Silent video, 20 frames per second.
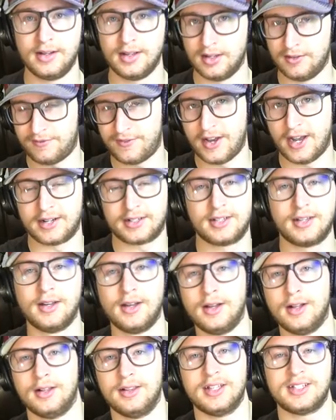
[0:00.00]
In fact,
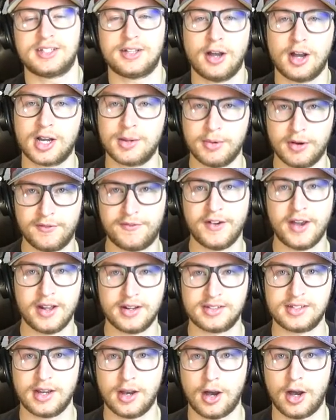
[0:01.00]
let's talk about
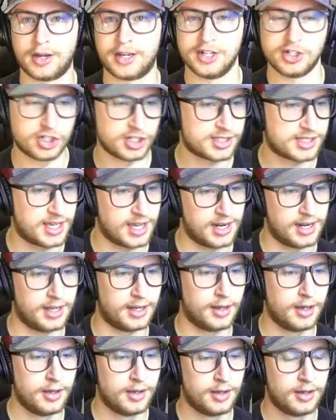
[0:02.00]
fantasy hockey. Just
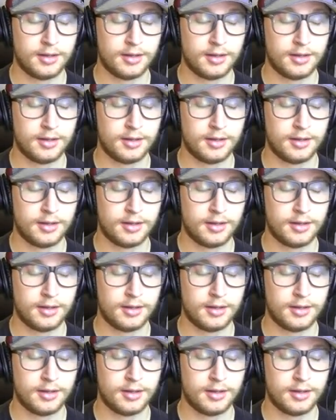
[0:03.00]
kidding.